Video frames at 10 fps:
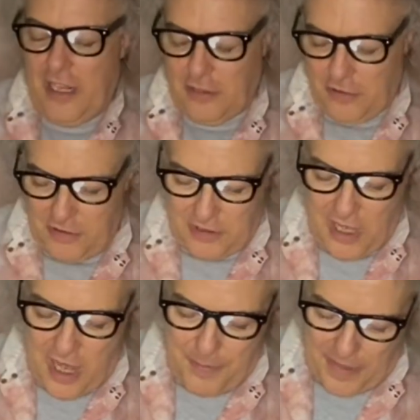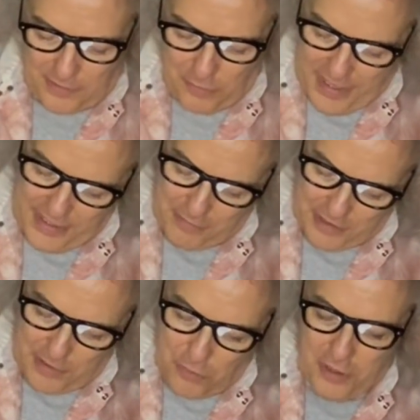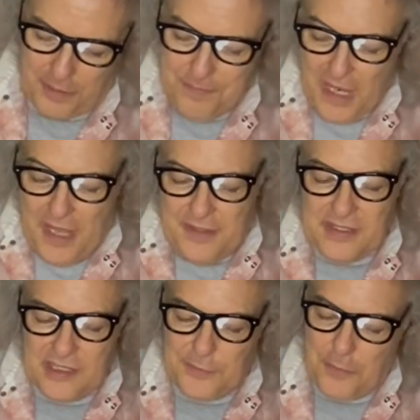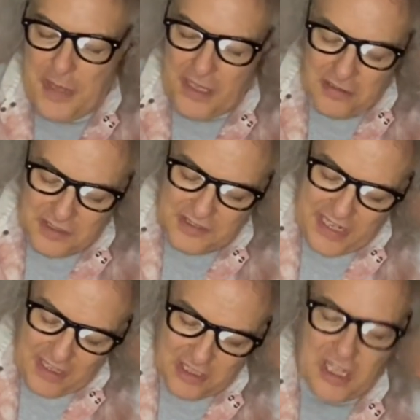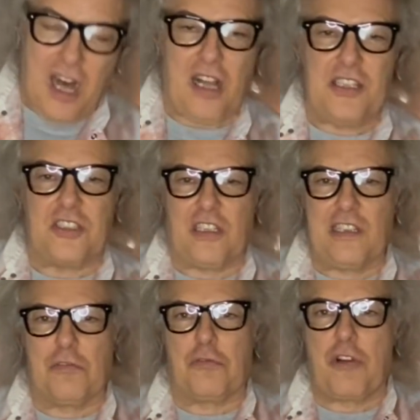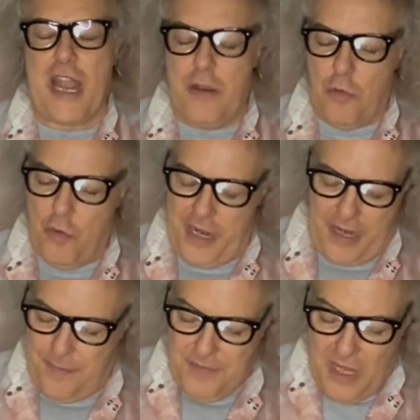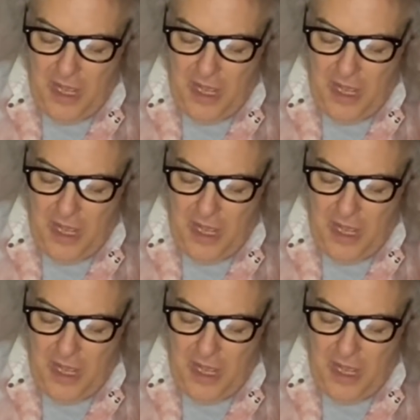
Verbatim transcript: I learned a lot about the way they really work. This is from Hillsdale College, a little right-wing